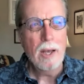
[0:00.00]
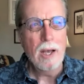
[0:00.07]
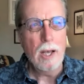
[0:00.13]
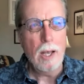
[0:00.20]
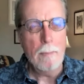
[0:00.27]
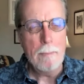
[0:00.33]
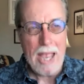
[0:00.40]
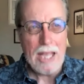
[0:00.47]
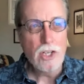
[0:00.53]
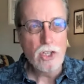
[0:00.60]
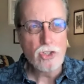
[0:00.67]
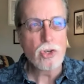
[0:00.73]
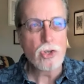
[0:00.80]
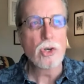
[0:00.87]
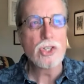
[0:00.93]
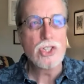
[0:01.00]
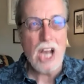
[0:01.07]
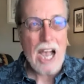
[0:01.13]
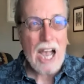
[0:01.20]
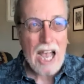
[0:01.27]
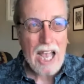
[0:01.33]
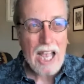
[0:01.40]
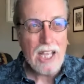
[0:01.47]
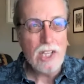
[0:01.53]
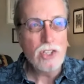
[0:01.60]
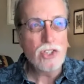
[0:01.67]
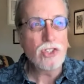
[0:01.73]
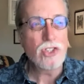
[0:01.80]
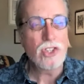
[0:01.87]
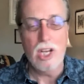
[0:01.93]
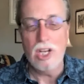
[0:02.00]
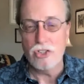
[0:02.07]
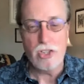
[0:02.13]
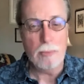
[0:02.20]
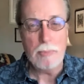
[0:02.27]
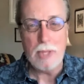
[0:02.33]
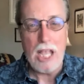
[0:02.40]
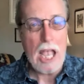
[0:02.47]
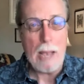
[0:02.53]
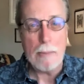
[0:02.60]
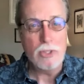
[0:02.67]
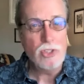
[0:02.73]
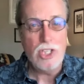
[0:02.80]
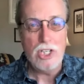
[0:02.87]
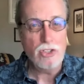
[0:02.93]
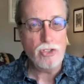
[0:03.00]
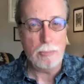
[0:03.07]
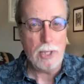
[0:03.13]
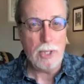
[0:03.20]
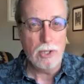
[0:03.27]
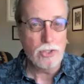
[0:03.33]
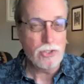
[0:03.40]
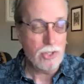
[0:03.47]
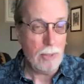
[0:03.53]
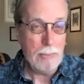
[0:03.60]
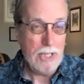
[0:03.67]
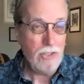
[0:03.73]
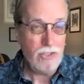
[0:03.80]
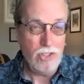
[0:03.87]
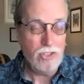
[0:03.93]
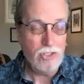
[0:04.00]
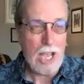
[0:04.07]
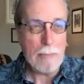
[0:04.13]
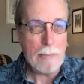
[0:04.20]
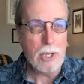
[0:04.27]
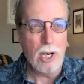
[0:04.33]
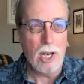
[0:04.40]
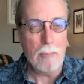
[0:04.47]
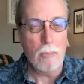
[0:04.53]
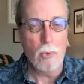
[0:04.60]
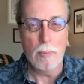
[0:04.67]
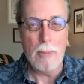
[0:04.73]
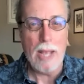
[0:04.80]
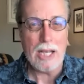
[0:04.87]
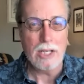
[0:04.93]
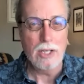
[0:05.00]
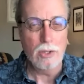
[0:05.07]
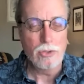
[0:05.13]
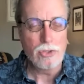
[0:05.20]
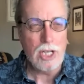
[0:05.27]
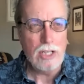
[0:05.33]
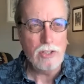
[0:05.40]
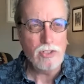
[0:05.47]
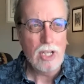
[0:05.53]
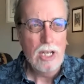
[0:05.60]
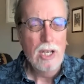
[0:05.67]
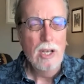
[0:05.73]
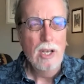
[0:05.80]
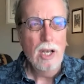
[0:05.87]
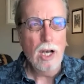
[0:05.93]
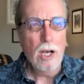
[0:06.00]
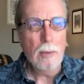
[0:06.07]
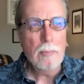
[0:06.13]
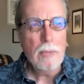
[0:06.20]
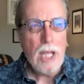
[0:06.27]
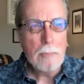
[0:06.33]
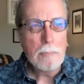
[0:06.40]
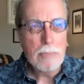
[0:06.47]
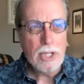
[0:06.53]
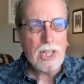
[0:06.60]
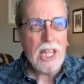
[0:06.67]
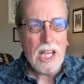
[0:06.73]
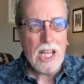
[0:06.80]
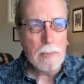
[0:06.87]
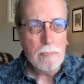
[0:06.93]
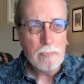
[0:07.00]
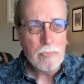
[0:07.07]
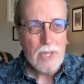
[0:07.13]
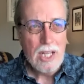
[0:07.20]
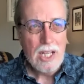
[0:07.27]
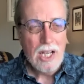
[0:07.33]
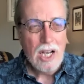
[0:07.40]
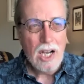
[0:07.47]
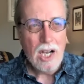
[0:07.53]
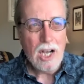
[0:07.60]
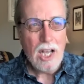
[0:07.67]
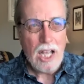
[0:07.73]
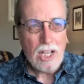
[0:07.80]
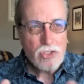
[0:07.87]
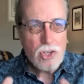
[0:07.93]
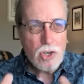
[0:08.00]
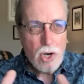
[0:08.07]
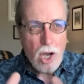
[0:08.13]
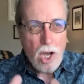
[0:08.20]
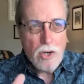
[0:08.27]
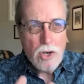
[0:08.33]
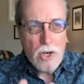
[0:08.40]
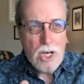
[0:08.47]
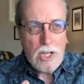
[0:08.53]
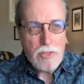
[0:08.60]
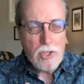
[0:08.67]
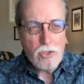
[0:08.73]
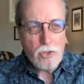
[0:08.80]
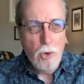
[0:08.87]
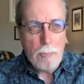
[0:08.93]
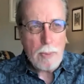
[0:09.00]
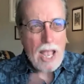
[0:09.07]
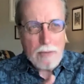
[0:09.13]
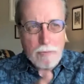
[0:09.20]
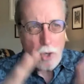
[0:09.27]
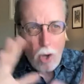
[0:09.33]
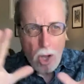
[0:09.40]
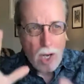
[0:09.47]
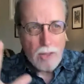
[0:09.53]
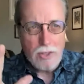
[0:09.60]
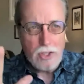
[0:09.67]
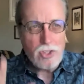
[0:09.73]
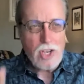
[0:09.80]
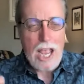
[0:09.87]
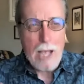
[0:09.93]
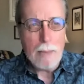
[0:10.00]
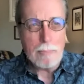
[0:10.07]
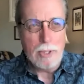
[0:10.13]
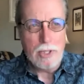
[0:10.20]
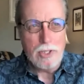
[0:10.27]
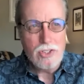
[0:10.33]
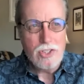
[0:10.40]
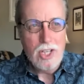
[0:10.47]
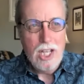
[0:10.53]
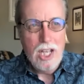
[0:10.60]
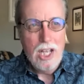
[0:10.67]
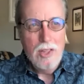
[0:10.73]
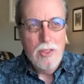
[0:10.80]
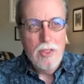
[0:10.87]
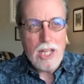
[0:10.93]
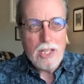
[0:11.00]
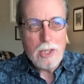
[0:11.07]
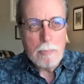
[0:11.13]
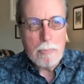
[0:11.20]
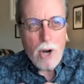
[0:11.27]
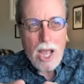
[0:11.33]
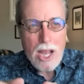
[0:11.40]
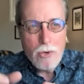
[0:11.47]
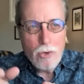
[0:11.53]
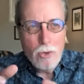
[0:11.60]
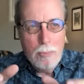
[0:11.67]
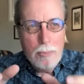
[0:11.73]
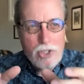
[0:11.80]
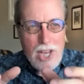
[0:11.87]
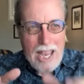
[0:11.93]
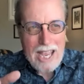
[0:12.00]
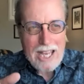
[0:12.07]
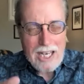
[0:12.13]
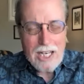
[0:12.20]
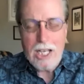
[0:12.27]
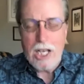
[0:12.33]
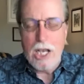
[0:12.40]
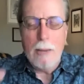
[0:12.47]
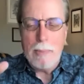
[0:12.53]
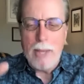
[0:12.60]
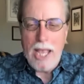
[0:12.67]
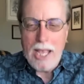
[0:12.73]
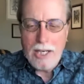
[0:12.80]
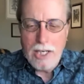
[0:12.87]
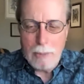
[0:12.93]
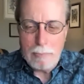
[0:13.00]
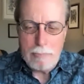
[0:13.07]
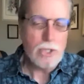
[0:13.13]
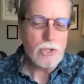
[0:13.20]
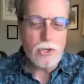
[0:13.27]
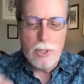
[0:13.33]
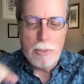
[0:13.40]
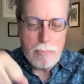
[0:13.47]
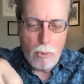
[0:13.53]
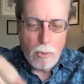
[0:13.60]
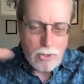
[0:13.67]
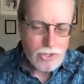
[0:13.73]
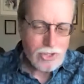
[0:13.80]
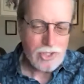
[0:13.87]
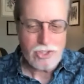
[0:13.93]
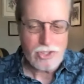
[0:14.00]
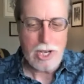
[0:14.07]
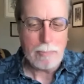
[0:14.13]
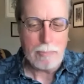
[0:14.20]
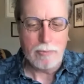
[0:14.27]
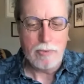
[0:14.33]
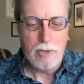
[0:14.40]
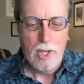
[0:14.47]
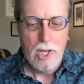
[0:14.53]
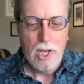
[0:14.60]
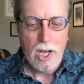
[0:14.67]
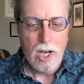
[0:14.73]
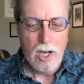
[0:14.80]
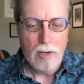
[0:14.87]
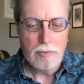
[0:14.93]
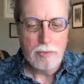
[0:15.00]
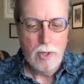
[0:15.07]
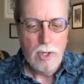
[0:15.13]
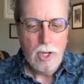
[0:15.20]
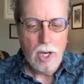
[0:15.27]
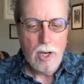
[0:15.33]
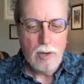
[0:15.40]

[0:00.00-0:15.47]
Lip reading: abandons her, dies, something happens, he disappears. I mean, these things happen a lot more back in those days. But then, as they're underneath this hoopah, after all of this happens, that the bridegroom is handed a cup, handed a pitcher. He pours this cup of